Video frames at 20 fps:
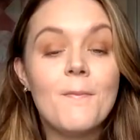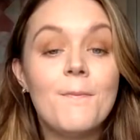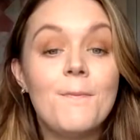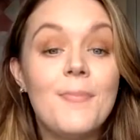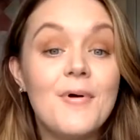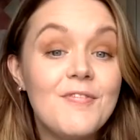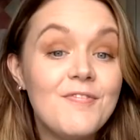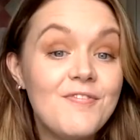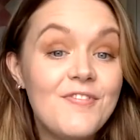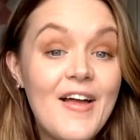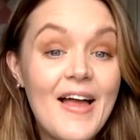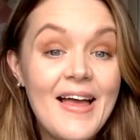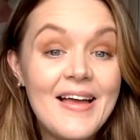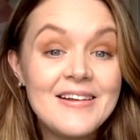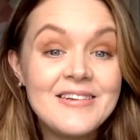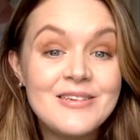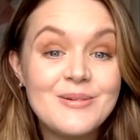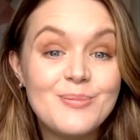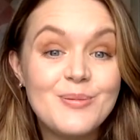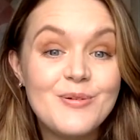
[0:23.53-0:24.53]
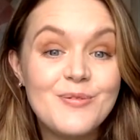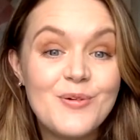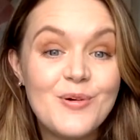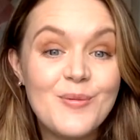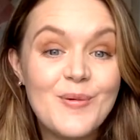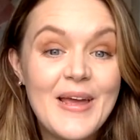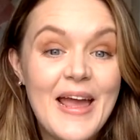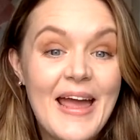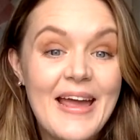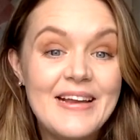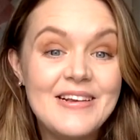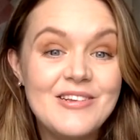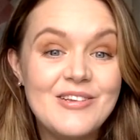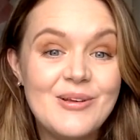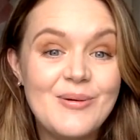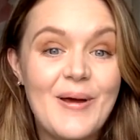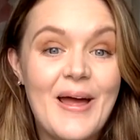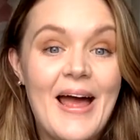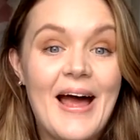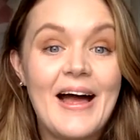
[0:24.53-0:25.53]
But first, before we get
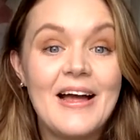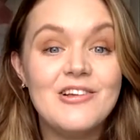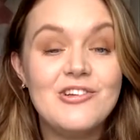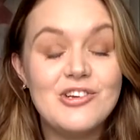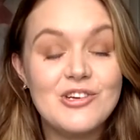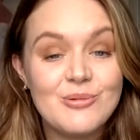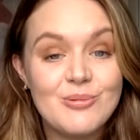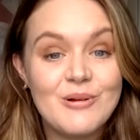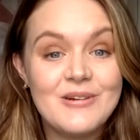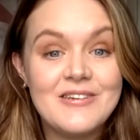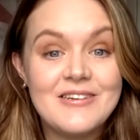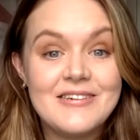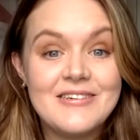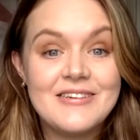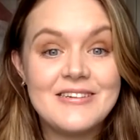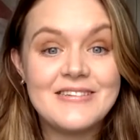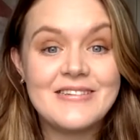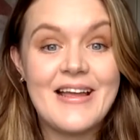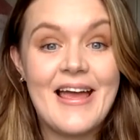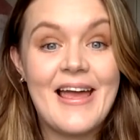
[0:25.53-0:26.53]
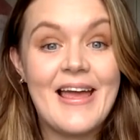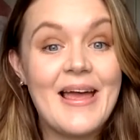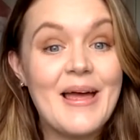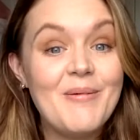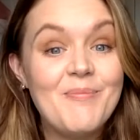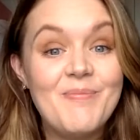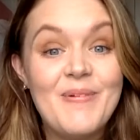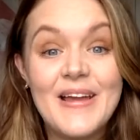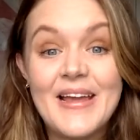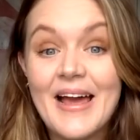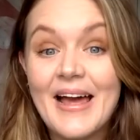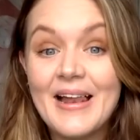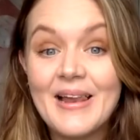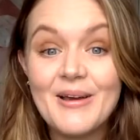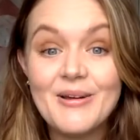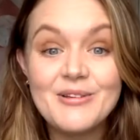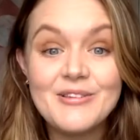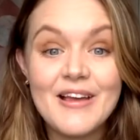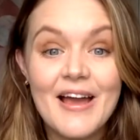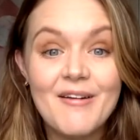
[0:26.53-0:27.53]
into it, I just wanted to say a big
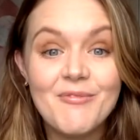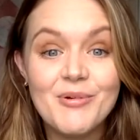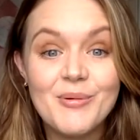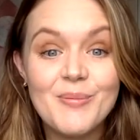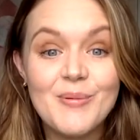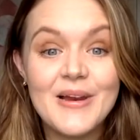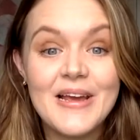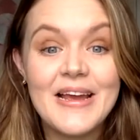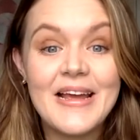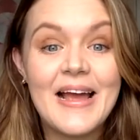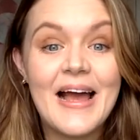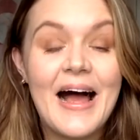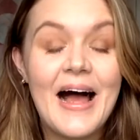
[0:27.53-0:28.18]
hello to everybody.